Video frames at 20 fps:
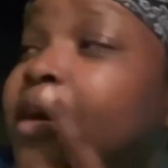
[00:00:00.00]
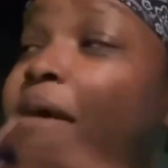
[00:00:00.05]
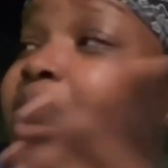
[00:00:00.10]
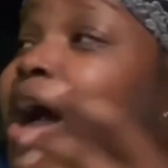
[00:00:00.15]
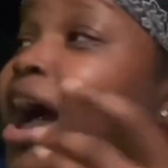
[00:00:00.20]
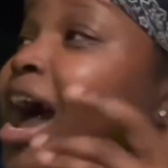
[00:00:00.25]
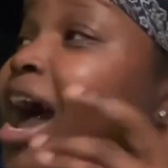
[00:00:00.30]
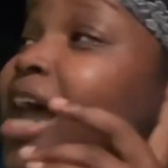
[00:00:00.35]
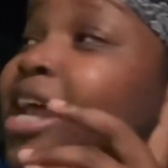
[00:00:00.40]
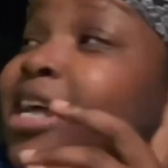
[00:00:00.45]

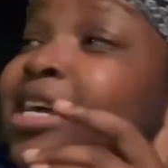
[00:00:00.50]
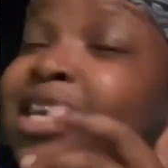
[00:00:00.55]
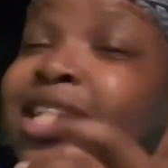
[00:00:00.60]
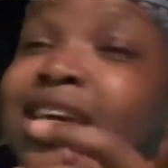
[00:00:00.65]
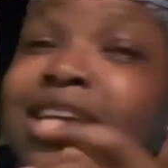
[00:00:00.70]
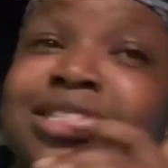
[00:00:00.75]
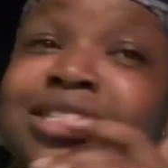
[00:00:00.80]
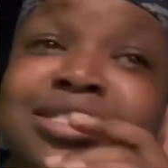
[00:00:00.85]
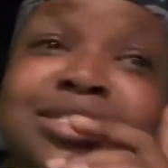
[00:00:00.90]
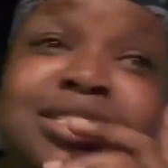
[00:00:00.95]
I
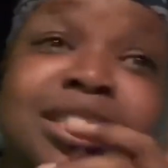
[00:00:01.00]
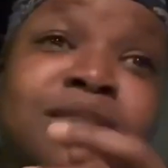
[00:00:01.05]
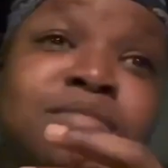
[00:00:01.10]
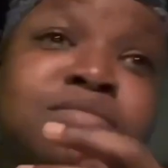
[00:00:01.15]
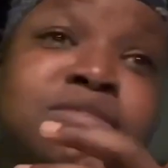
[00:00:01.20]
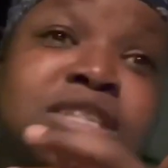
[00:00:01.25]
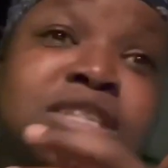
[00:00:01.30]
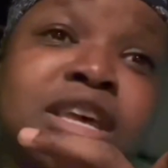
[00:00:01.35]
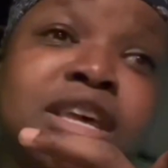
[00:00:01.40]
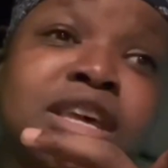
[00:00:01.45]
get
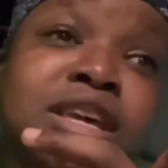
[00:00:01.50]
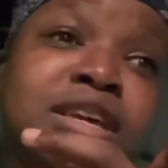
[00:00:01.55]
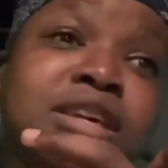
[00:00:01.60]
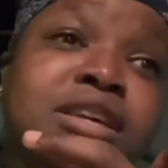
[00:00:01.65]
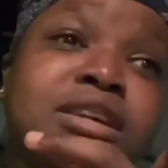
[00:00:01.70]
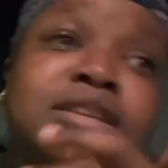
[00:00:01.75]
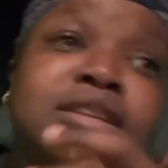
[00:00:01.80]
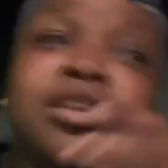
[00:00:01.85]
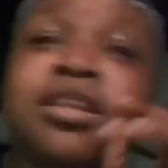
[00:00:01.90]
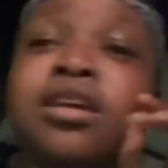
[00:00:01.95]

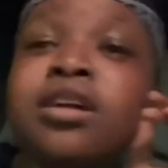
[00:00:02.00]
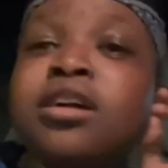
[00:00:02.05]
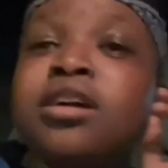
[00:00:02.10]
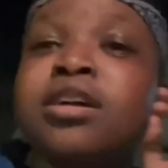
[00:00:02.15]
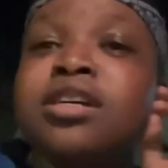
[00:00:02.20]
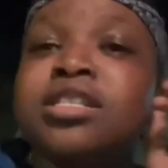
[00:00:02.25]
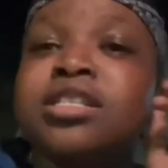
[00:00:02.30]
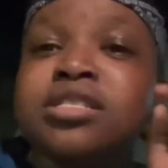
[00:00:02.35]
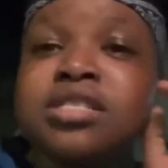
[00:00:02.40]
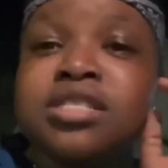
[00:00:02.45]
seventeen,
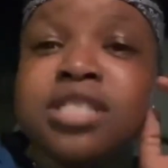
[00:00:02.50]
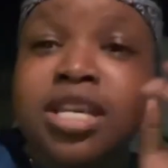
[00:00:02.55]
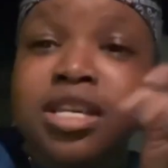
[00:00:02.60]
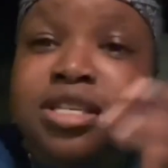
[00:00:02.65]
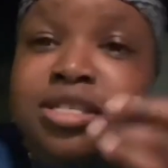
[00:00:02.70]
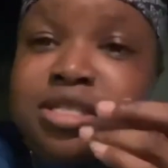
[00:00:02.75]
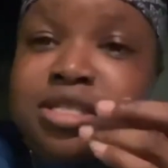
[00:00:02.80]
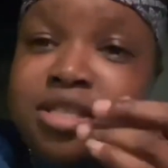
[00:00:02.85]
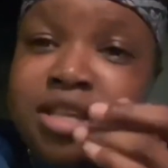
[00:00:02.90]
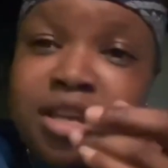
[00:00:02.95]

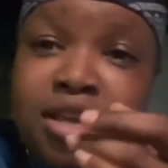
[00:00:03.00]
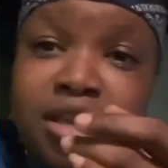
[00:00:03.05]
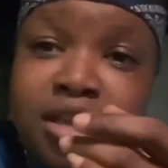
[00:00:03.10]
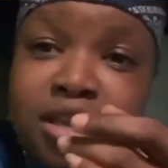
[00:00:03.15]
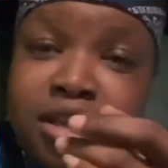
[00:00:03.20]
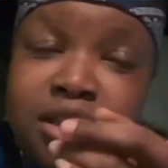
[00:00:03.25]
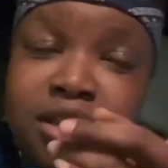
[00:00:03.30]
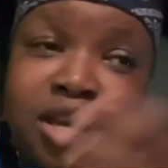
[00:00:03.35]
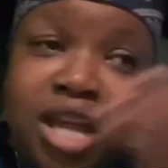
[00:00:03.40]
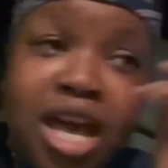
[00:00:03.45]

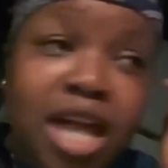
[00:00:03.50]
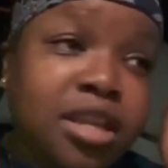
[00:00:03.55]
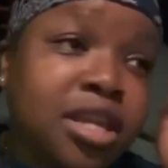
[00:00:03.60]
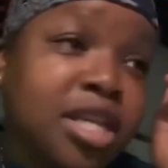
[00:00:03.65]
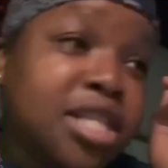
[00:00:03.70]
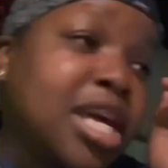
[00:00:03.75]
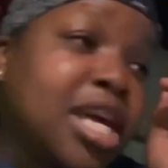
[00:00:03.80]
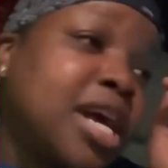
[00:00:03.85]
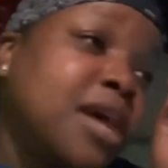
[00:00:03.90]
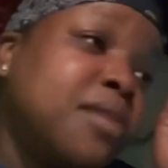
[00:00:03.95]
sixteen. I look
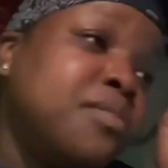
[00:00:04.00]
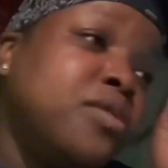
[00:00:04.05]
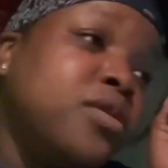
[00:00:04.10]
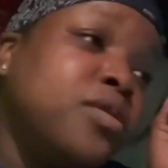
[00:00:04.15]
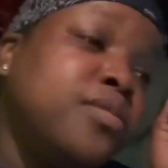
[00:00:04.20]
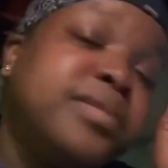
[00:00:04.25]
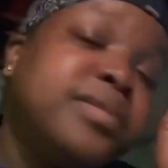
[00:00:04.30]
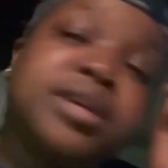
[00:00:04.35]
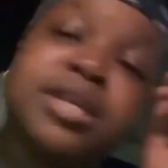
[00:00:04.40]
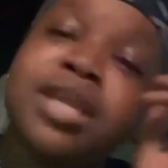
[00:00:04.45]
like I'm
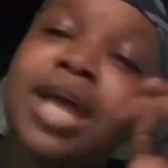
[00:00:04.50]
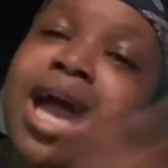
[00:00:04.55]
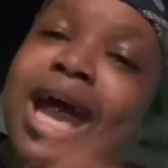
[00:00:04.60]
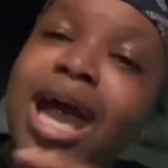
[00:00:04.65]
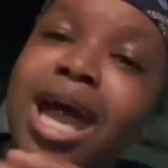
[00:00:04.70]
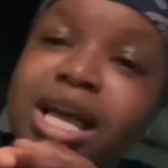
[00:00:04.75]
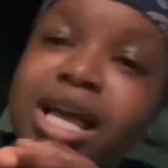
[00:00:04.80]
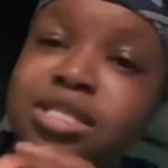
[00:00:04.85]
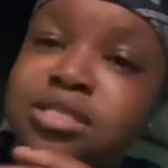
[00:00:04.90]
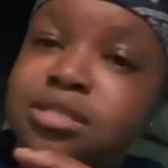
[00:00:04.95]
supposed to be in
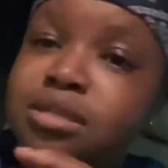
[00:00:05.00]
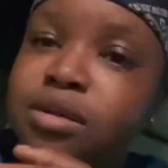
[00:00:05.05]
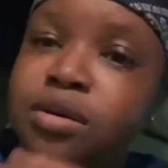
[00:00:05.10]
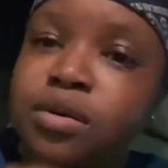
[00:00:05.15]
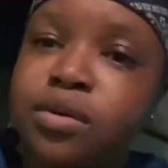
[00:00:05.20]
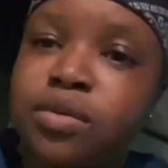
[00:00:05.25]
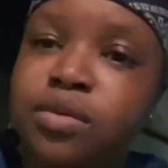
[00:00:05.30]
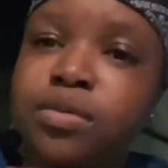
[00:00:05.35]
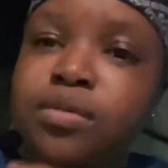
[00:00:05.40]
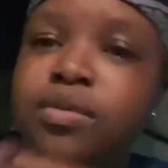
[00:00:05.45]
high
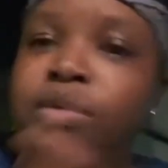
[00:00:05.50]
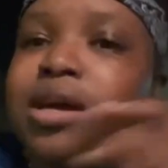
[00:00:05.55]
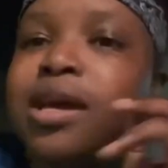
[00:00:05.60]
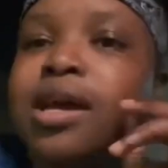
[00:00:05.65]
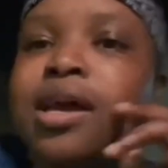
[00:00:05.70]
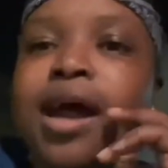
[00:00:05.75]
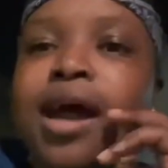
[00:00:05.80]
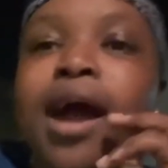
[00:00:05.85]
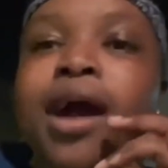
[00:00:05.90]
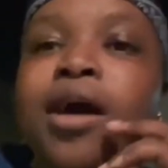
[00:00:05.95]
school.
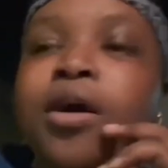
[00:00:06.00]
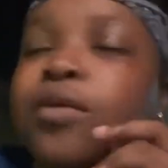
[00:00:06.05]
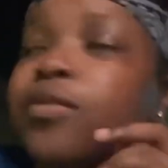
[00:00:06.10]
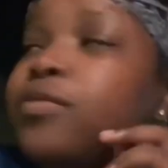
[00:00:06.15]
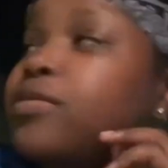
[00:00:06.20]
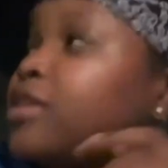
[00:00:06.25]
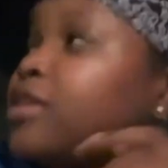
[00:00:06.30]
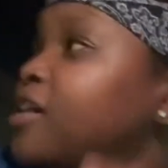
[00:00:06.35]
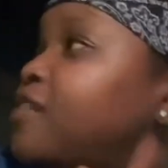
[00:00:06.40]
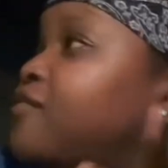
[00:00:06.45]
I
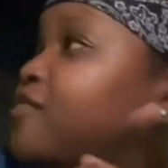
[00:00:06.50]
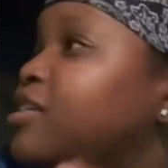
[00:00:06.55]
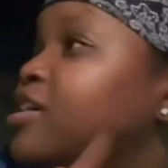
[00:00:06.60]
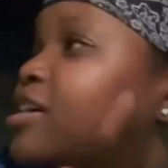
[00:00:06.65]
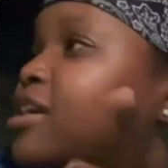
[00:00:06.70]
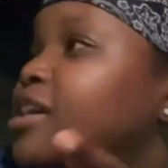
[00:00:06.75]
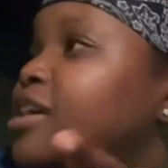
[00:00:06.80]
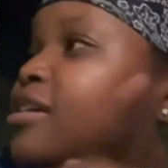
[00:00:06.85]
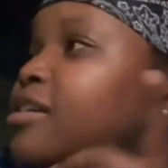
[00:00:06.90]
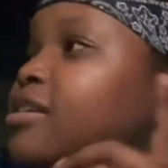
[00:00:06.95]
don't never
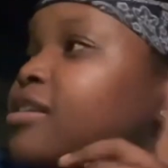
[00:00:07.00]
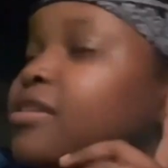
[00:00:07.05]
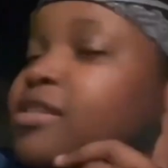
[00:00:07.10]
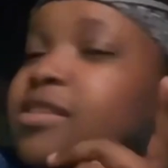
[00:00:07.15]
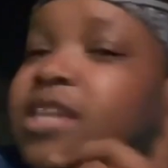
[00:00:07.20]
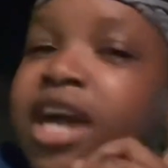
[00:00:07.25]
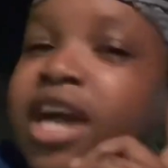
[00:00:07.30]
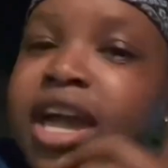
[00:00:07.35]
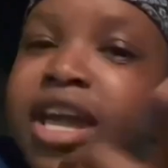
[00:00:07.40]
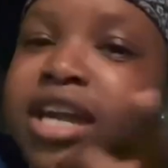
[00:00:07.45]
get
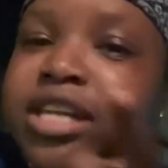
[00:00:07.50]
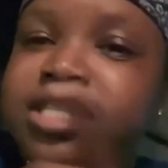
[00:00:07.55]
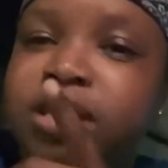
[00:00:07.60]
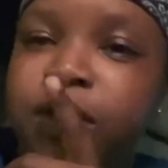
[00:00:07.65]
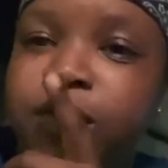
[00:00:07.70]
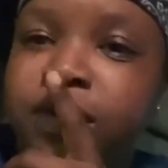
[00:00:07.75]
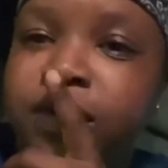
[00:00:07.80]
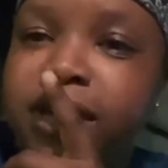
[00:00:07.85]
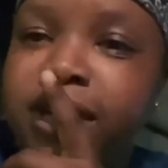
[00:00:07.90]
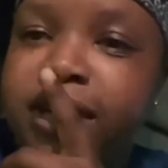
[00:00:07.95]
the age I
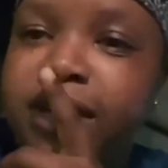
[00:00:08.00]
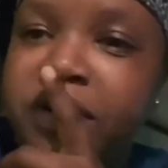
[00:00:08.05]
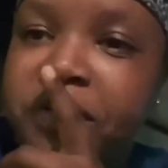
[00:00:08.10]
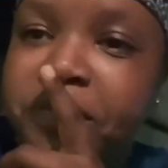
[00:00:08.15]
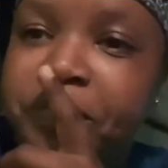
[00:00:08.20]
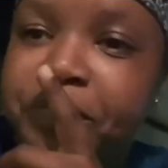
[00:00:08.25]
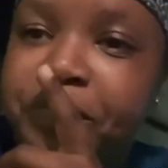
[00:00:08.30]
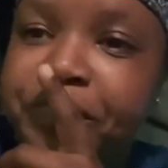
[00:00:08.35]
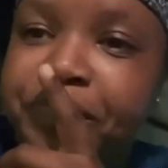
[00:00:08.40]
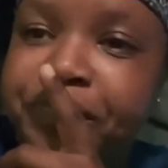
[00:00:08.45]
really
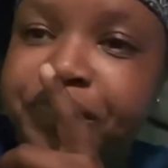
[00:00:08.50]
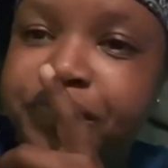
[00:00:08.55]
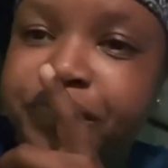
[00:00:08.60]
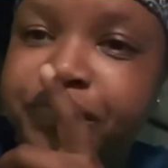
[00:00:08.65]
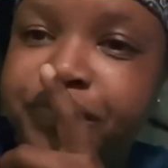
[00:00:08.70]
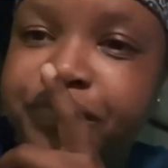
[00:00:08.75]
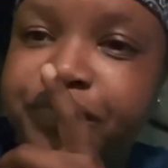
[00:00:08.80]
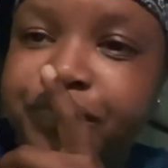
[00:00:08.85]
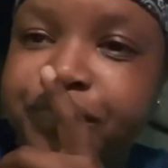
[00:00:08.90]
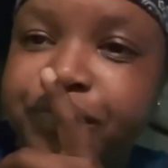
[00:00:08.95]
am.
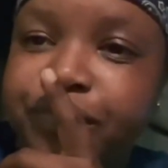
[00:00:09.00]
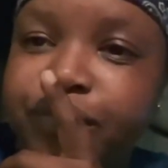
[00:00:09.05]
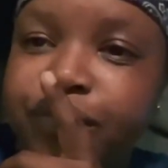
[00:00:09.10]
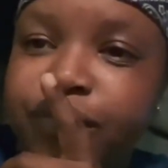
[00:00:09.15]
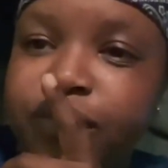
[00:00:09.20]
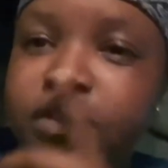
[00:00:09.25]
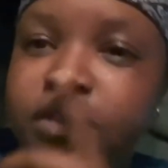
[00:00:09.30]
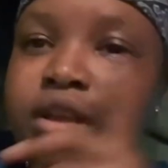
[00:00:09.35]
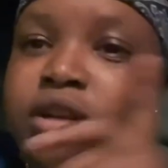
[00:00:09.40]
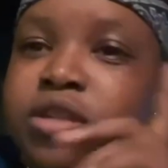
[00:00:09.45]

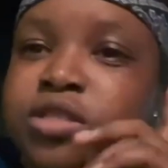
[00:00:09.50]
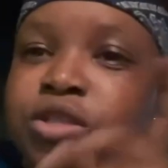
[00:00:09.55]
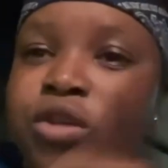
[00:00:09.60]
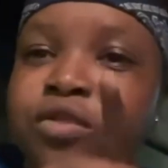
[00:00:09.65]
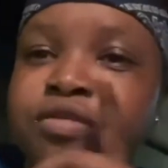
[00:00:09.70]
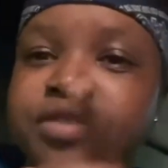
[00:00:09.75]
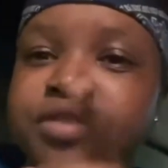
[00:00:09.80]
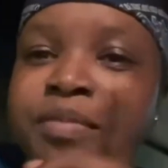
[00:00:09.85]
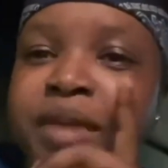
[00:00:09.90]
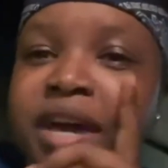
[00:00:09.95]
So
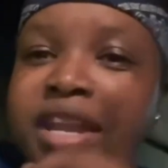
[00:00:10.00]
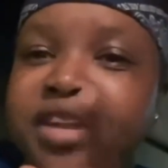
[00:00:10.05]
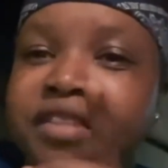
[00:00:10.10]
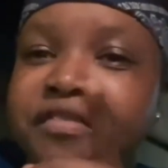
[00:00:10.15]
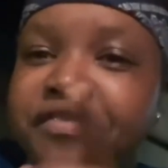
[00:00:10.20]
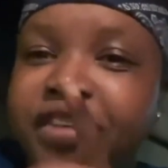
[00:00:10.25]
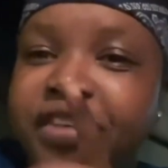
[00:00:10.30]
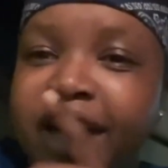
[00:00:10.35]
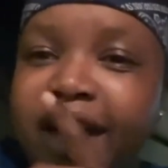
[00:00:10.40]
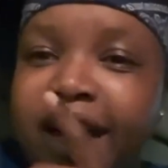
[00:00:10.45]
if somebody can
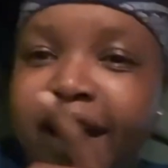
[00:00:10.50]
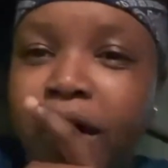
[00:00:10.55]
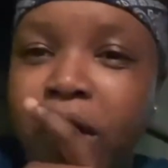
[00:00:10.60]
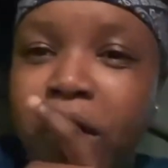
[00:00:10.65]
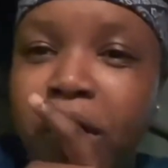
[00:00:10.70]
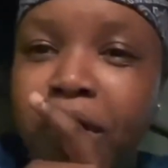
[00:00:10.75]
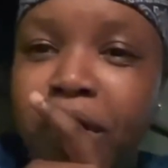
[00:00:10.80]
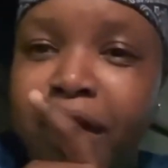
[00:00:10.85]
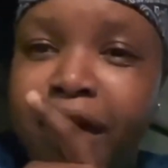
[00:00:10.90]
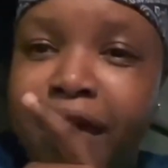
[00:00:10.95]
figure out how
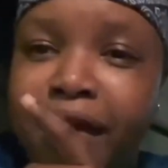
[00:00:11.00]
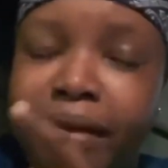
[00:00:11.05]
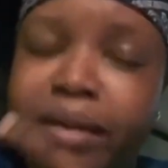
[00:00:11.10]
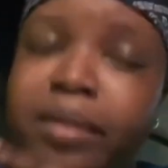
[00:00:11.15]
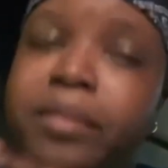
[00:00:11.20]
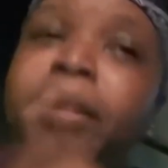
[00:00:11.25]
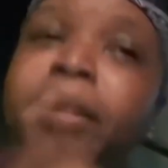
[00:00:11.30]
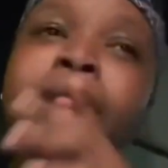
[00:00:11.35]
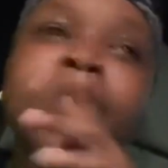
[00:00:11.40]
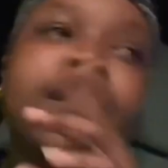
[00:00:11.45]
old I
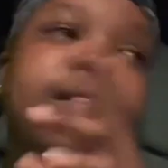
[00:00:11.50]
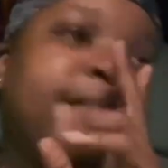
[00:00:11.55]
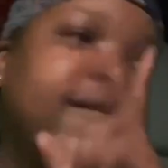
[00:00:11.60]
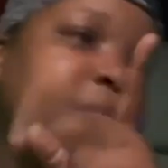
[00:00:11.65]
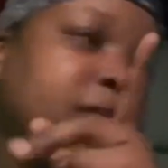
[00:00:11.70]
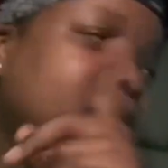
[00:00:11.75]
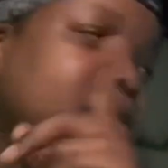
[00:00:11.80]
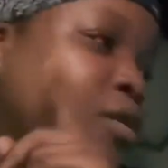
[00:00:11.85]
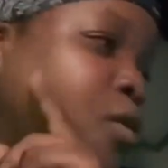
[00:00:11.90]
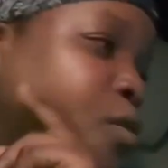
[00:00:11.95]
am,
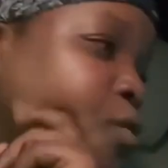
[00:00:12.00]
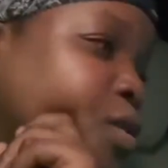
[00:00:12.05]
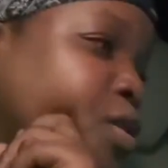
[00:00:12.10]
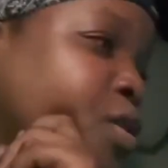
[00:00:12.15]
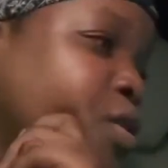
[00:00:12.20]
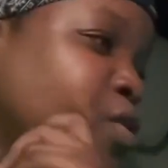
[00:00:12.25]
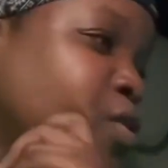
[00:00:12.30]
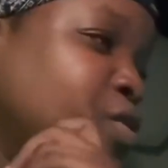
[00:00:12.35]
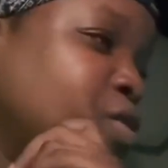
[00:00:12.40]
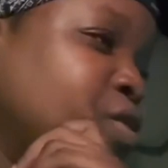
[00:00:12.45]
we
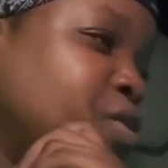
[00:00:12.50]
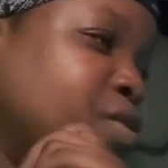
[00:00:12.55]
gonna do